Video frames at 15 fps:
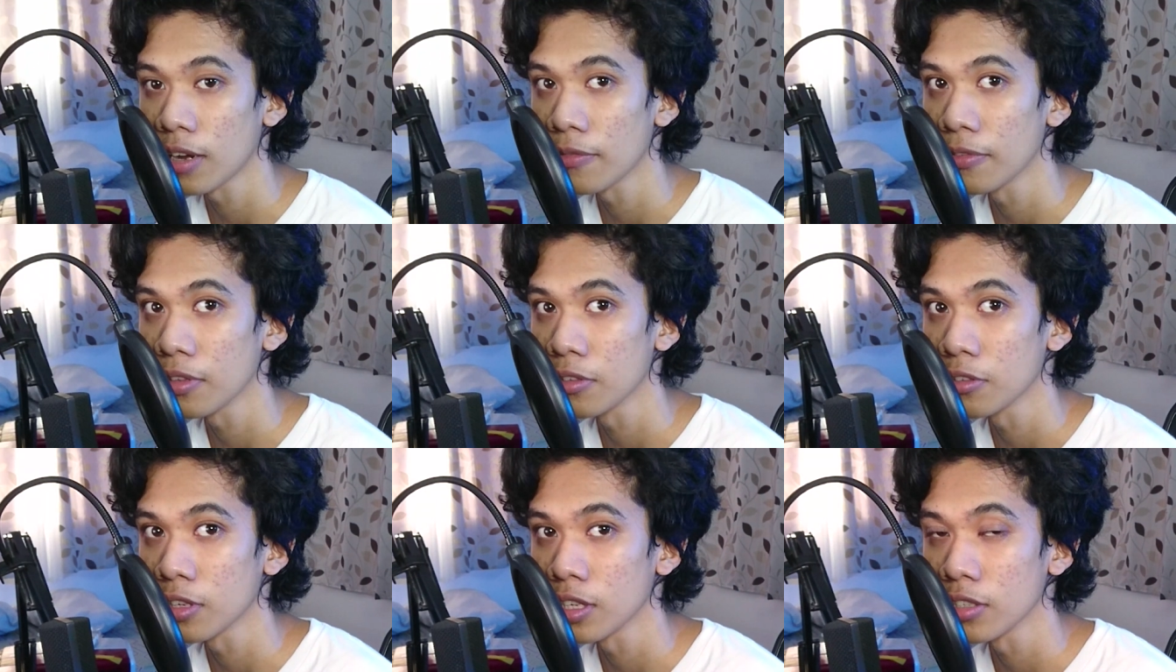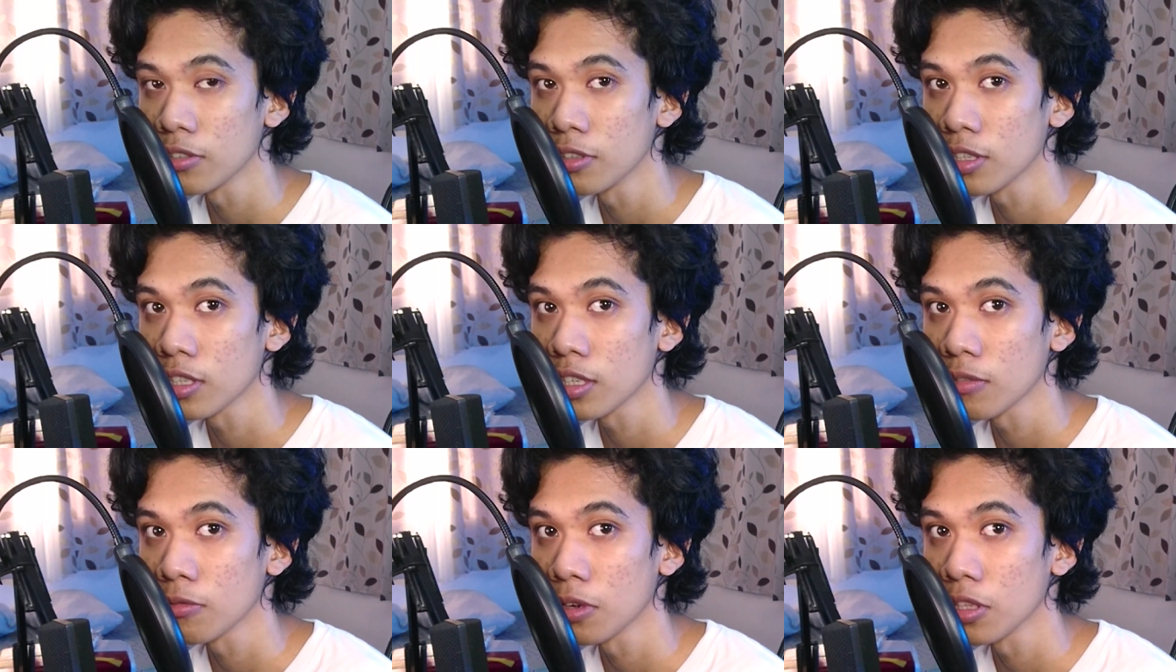Have you tried
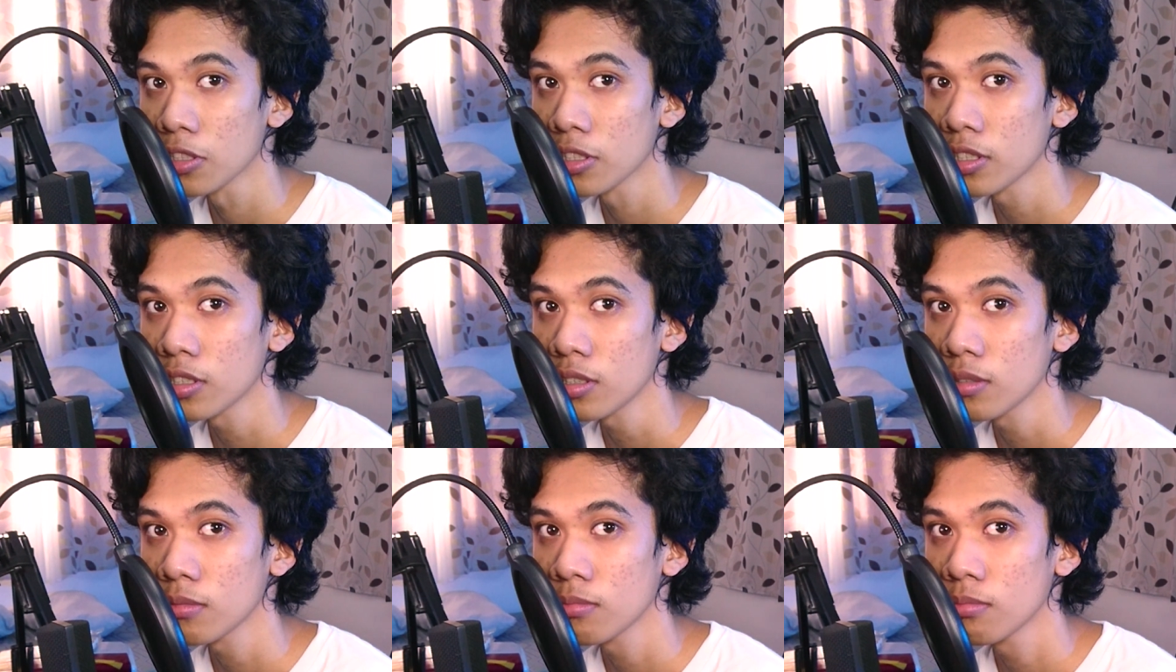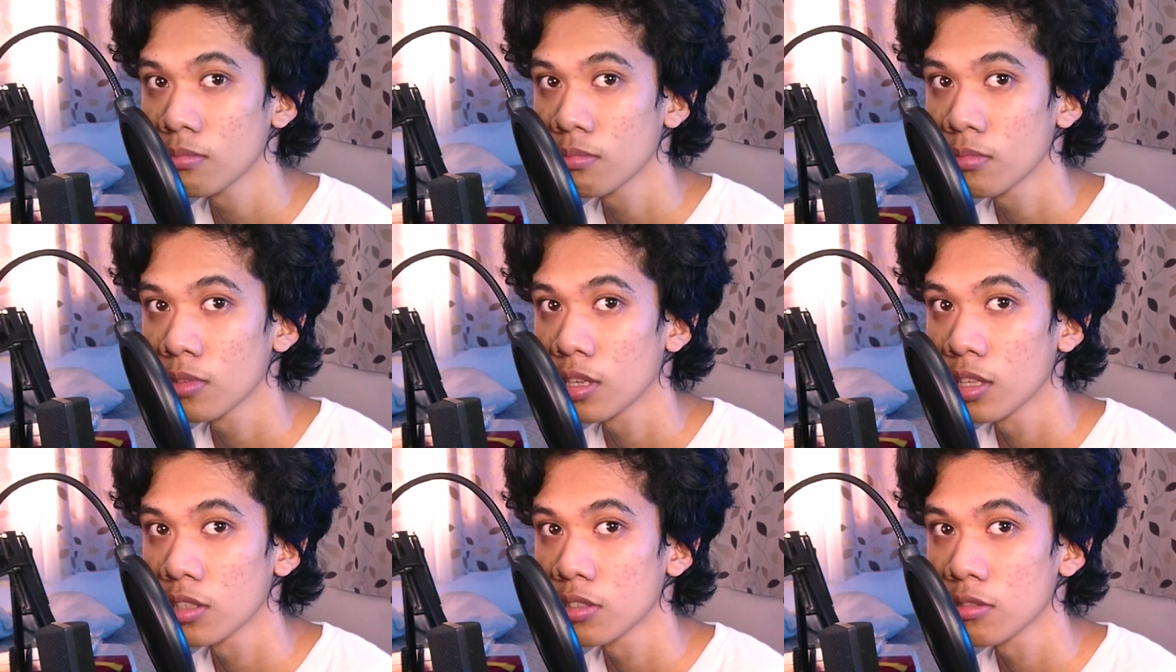drinking water?
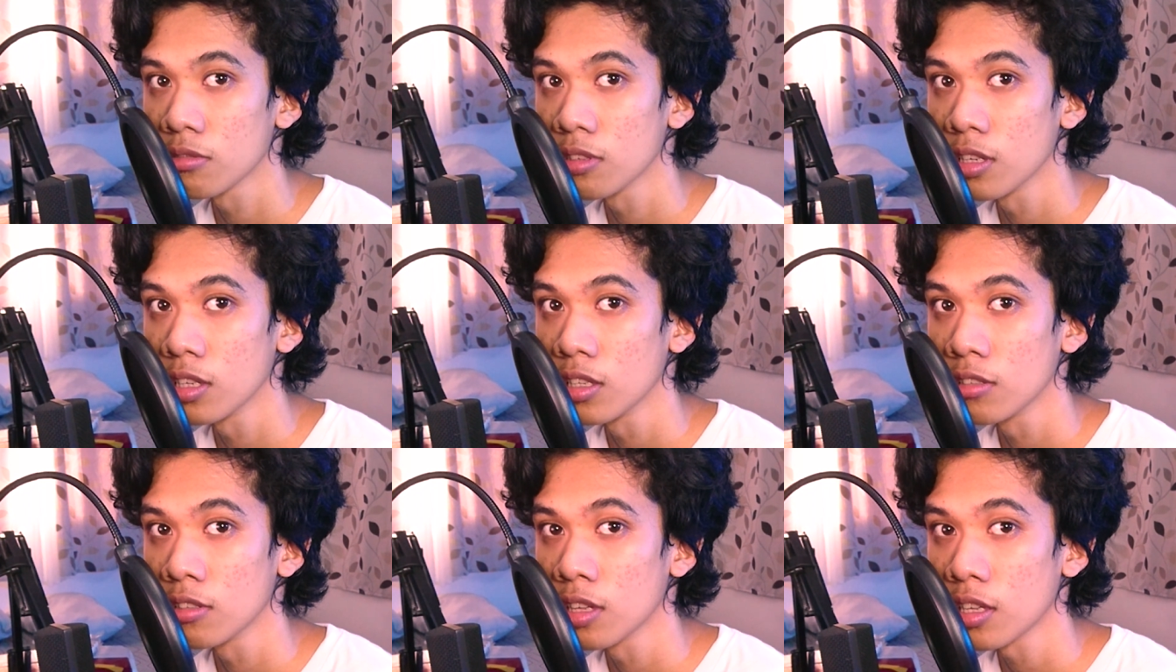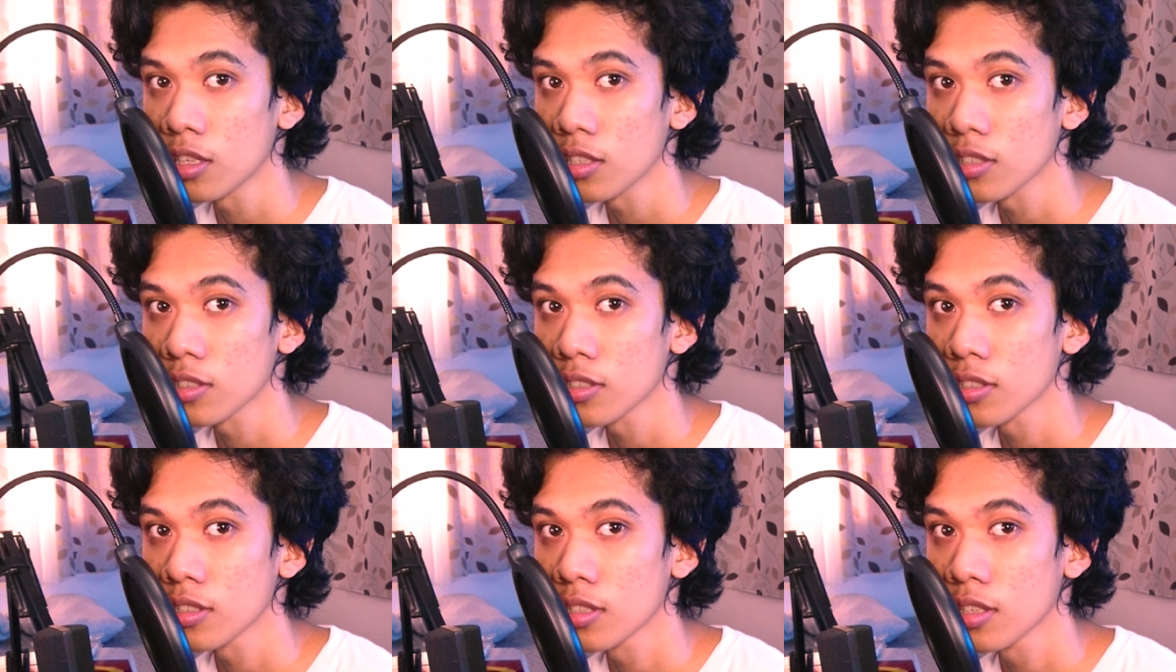It's really
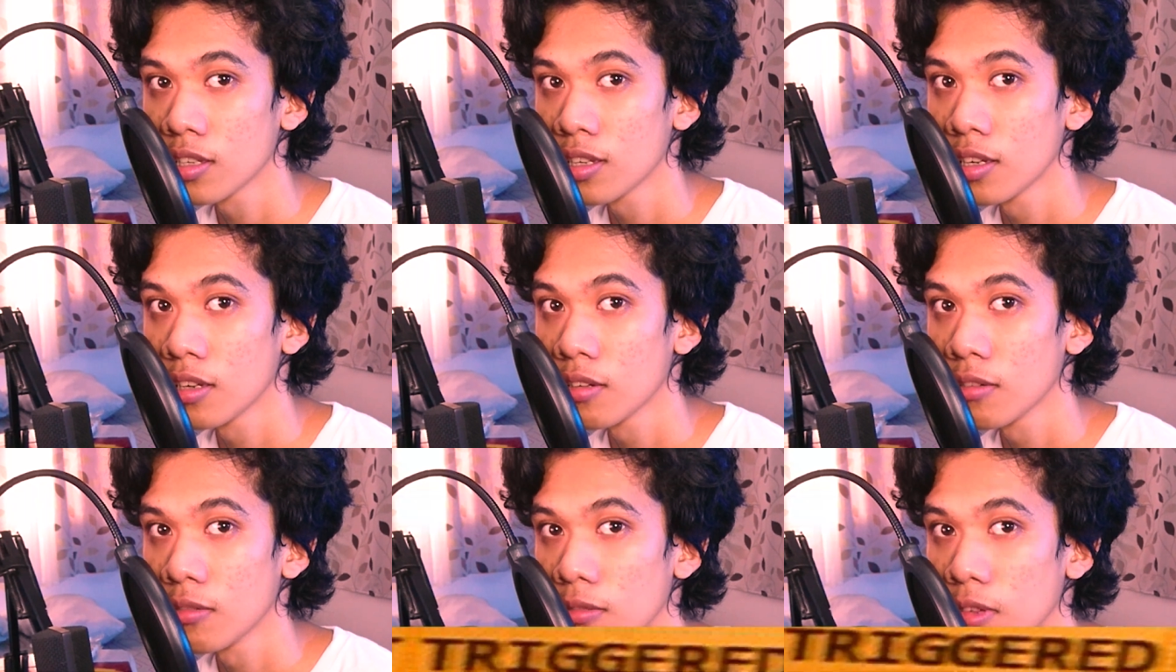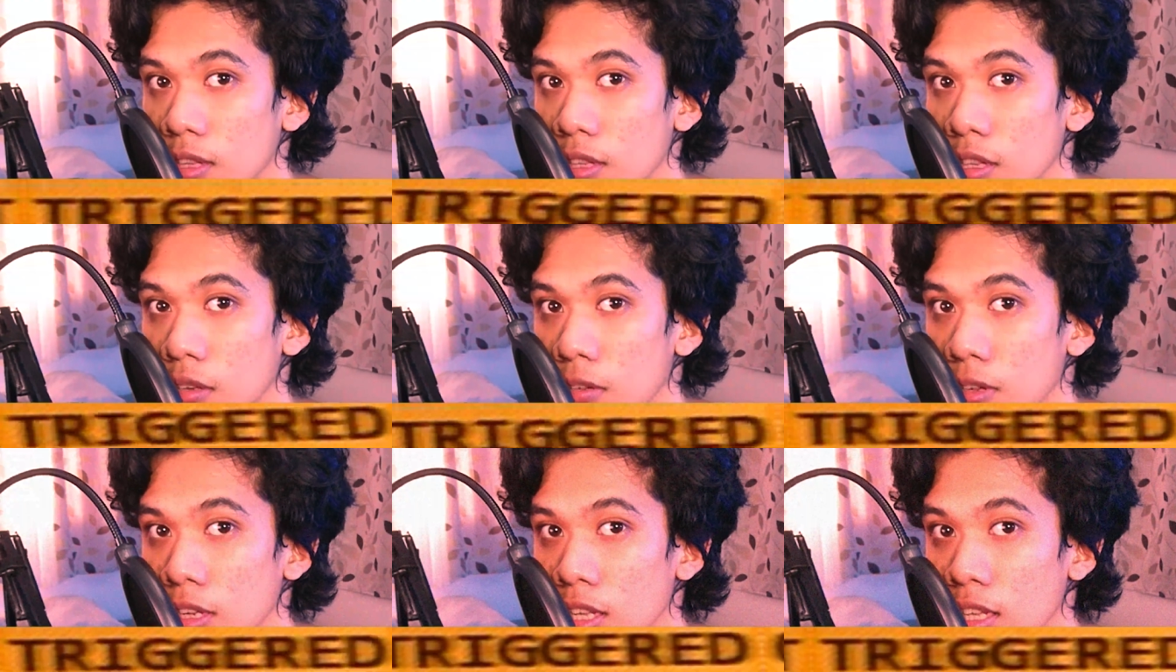nice. Really,
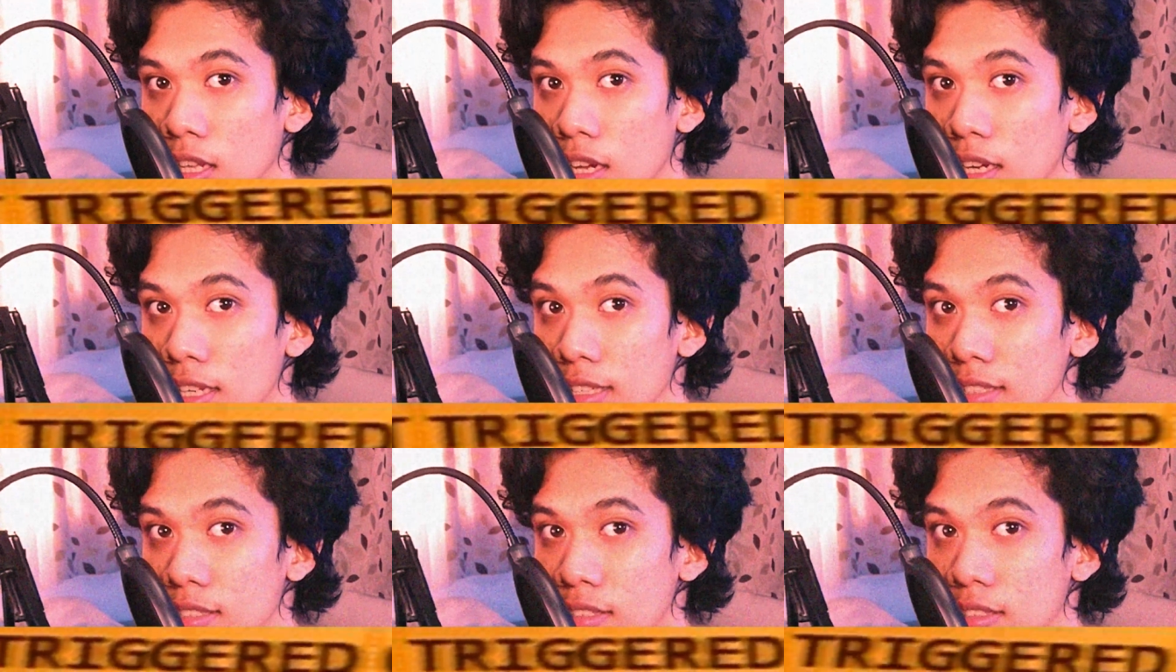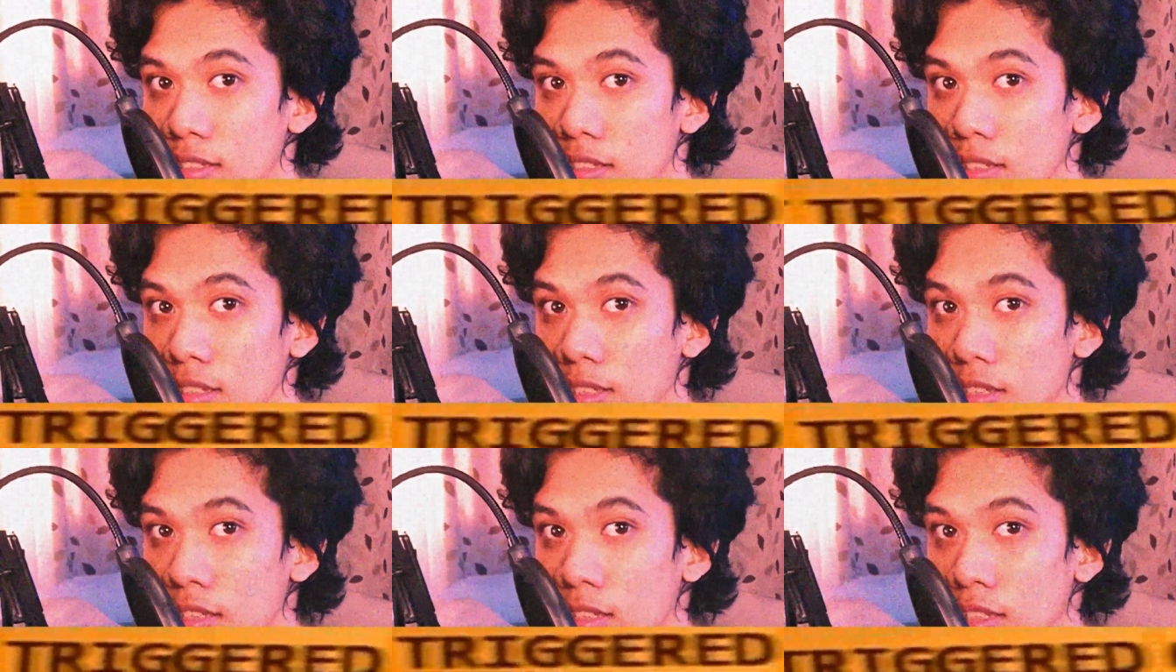really nice.
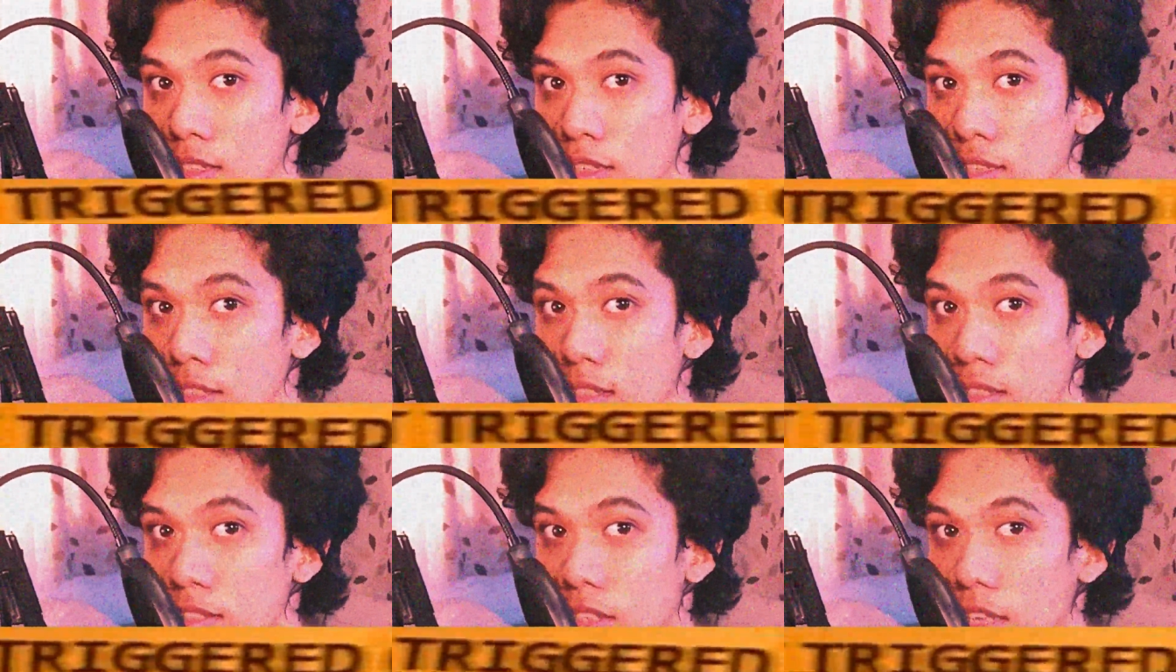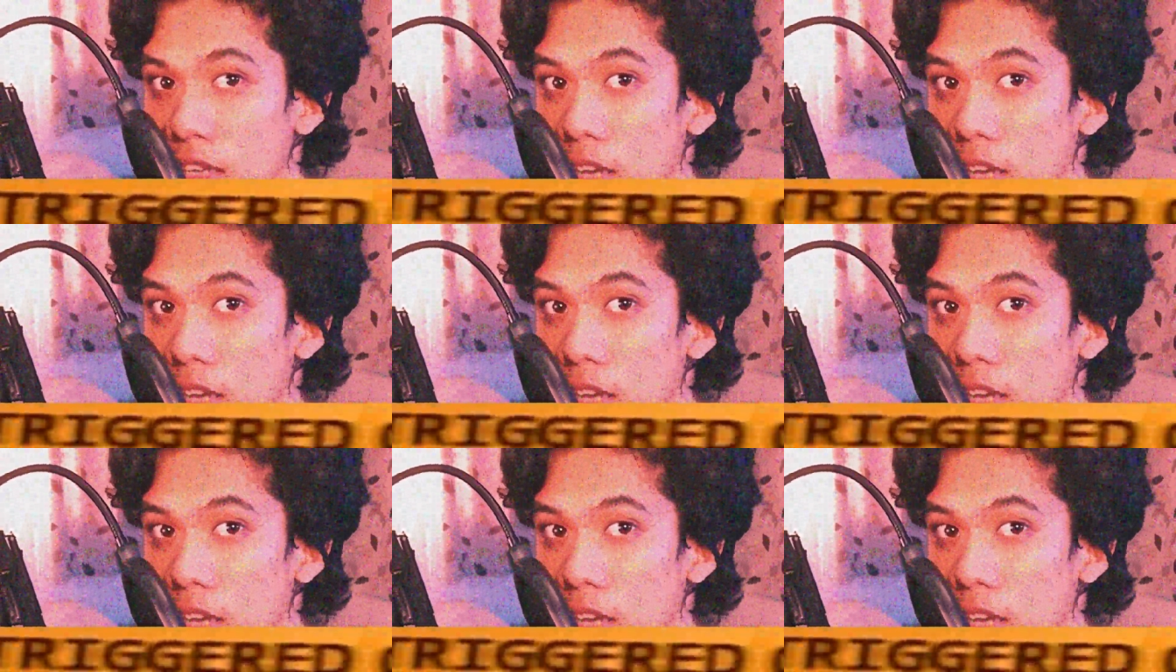Stay